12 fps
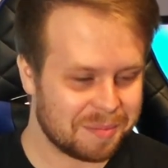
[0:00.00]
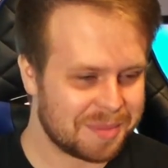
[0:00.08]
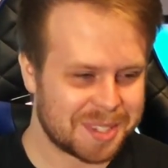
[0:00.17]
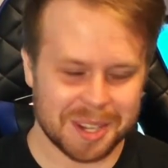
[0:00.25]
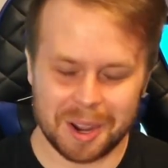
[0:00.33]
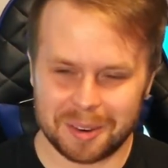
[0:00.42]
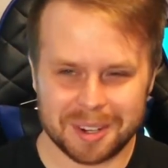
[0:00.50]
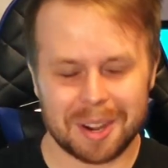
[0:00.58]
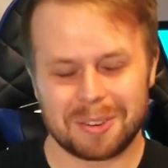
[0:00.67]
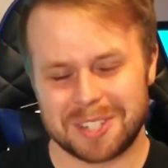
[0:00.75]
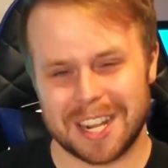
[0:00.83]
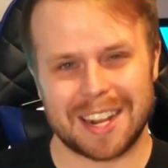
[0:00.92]
So
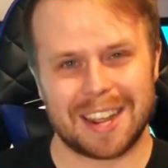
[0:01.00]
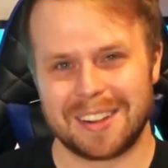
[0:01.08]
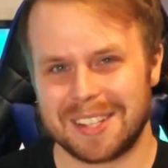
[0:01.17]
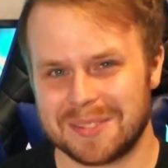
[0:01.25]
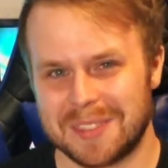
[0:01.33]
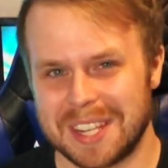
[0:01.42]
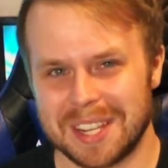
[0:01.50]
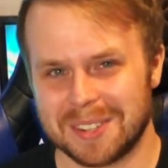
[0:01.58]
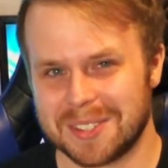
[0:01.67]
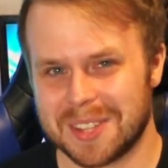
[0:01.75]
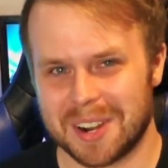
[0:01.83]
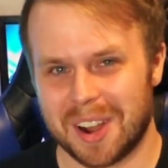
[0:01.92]
go check out his
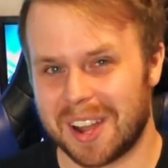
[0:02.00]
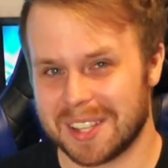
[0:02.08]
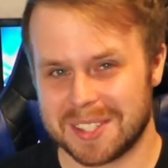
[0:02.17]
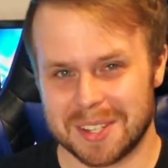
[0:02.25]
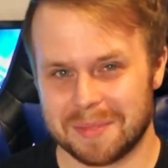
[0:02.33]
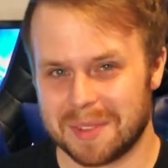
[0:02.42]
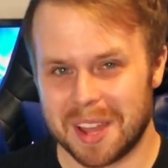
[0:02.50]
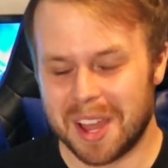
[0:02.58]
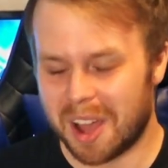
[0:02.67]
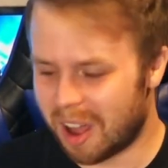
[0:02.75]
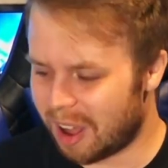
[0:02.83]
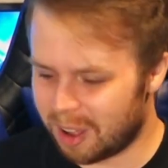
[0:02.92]
videos, they're awesome.
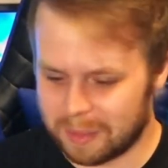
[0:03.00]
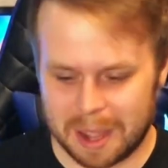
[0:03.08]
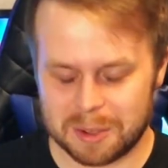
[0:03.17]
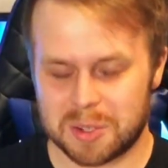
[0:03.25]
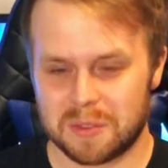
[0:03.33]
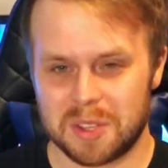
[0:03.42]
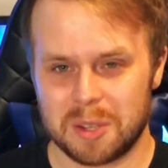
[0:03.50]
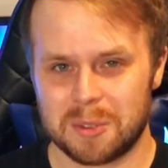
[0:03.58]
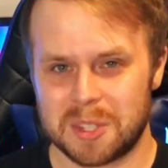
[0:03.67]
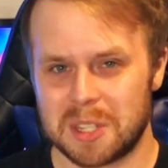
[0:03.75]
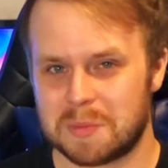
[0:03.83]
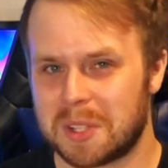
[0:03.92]
All mouse reviews,
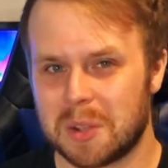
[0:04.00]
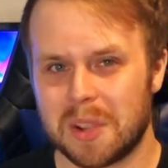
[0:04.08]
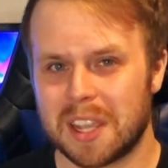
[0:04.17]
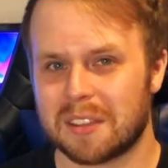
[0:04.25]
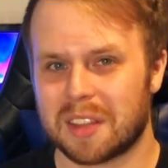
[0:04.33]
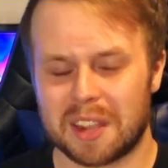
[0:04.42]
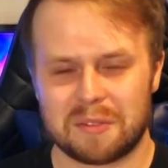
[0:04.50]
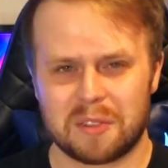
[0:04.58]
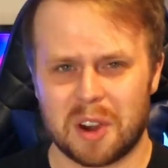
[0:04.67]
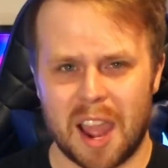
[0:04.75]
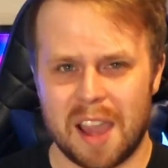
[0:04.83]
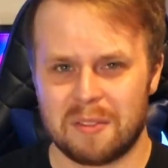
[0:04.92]
he's been doing it like
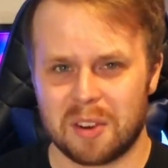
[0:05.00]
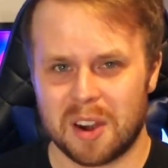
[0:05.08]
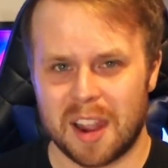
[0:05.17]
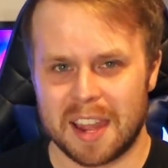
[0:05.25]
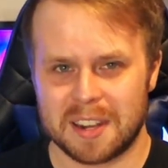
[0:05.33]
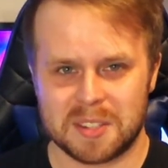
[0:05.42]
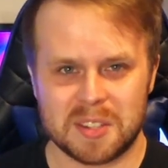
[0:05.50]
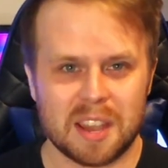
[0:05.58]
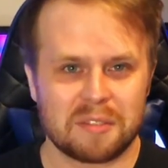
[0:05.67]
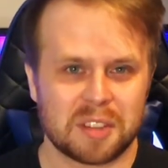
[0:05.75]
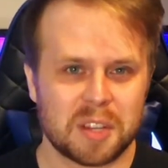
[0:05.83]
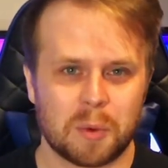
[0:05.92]
forever and is
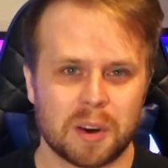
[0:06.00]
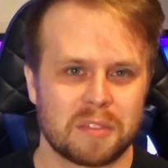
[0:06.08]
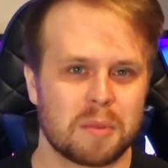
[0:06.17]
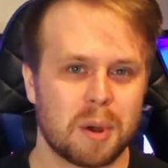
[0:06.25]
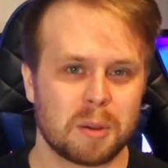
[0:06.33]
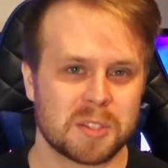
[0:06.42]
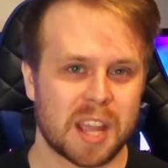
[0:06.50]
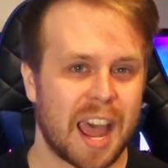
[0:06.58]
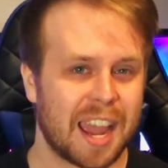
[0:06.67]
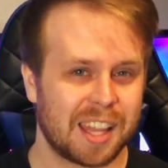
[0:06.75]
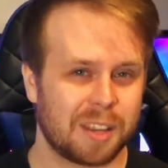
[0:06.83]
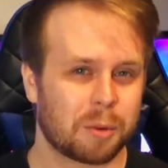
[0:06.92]
definitely one of the most
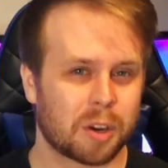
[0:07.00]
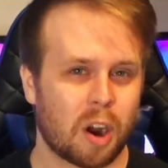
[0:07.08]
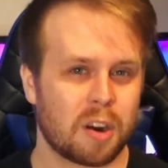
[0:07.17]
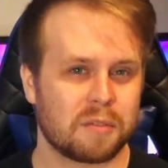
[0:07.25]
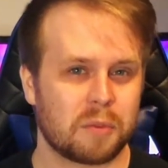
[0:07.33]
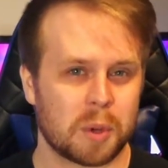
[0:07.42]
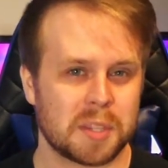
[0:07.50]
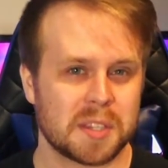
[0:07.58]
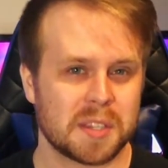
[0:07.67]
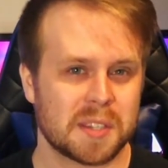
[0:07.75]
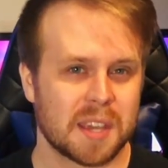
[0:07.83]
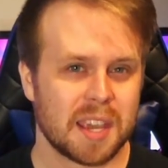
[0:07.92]
highly regarded
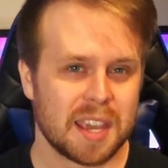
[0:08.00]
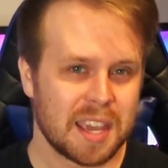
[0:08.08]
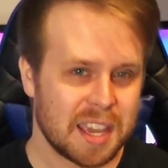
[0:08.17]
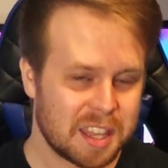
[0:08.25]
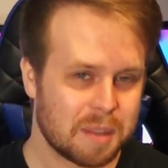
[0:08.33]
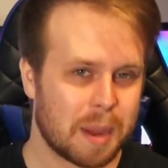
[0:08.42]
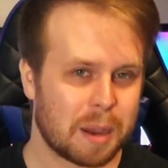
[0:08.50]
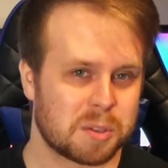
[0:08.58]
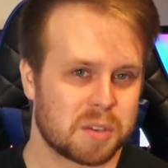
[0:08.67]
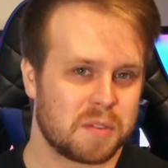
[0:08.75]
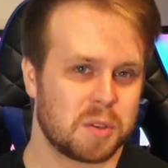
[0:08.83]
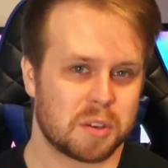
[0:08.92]
voices in the
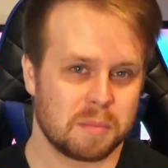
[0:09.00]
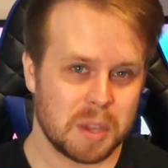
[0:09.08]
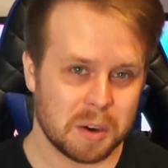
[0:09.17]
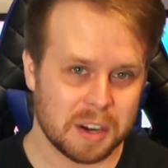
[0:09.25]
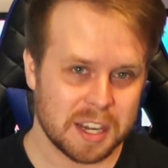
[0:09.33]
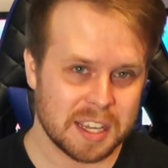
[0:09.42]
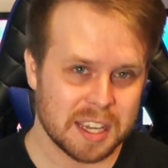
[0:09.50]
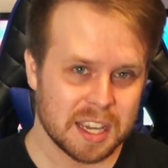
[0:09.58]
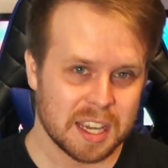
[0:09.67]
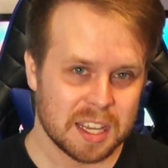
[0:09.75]
mouse review community.